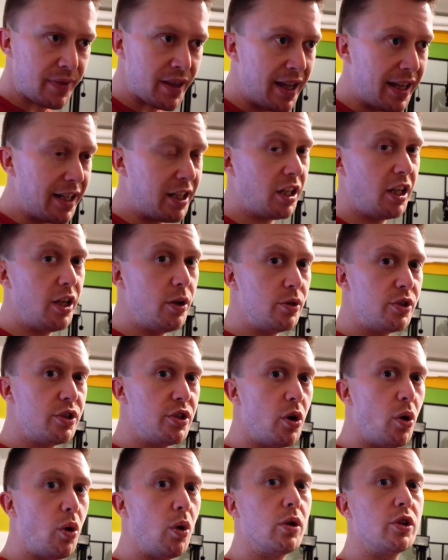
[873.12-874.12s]

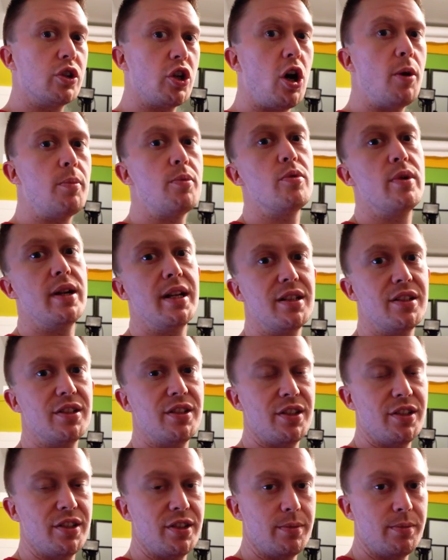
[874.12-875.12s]
including old operating
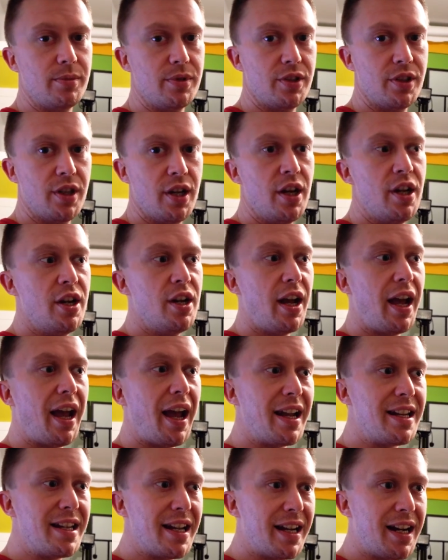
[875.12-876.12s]
systems,
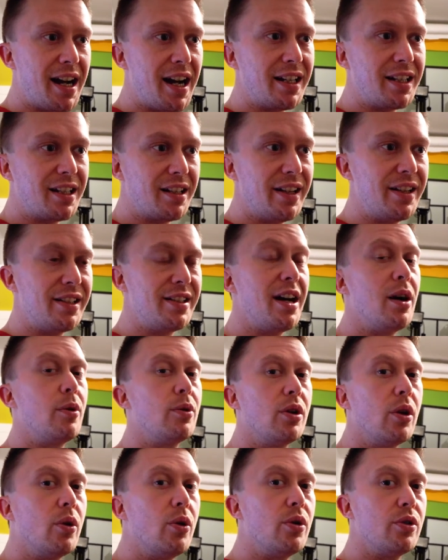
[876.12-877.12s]
and you can click
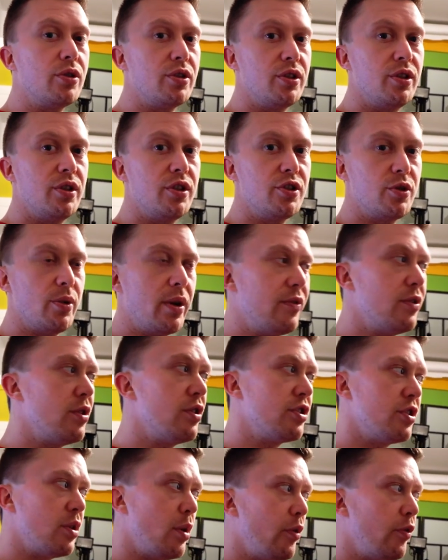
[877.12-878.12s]
download. So even though
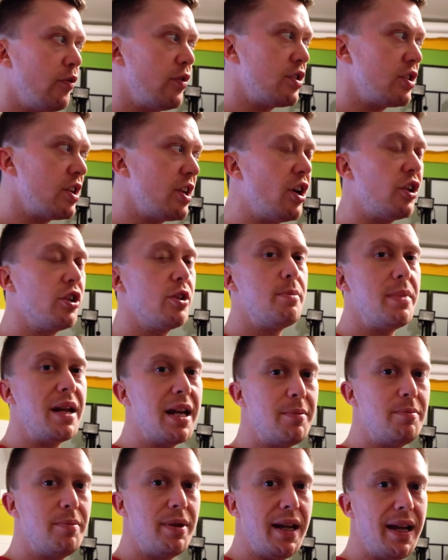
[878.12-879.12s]
it's not officially on the
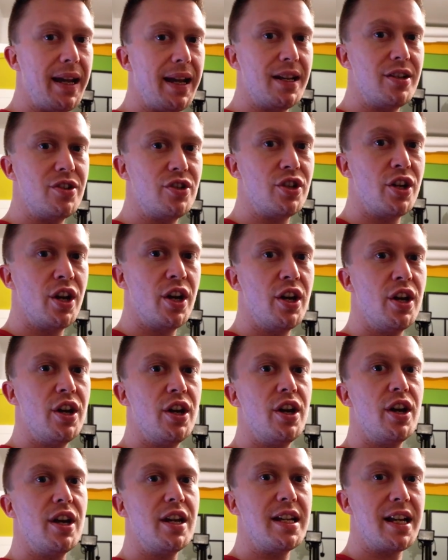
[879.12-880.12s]
main page,
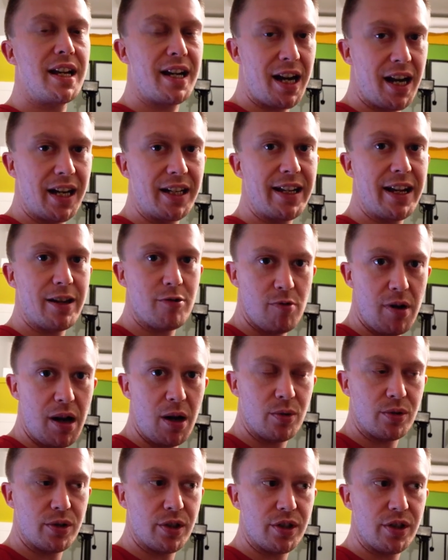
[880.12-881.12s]
you can get
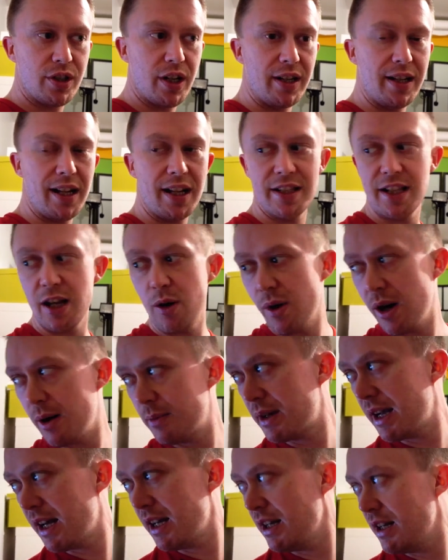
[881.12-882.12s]
round it, and that's how
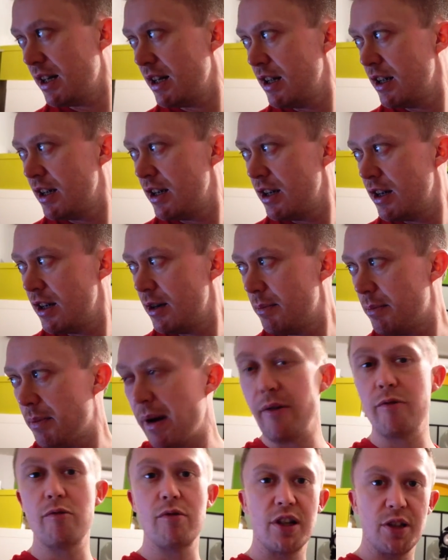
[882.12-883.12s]
I'm getting
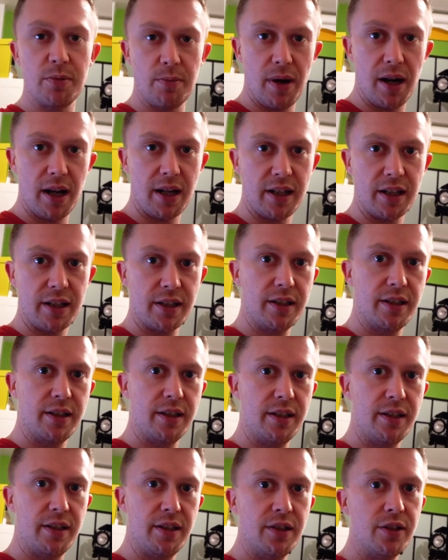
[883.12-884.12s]
Mavericks back.
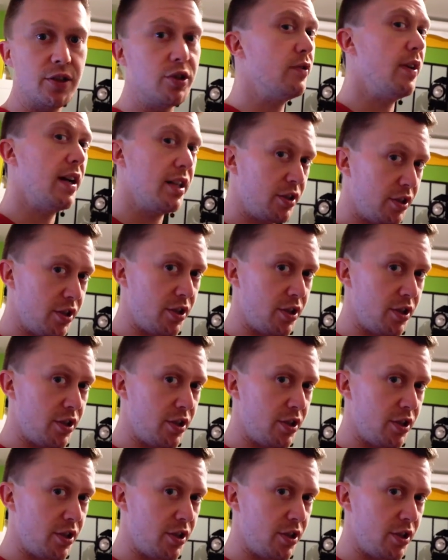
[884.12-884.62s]
So that's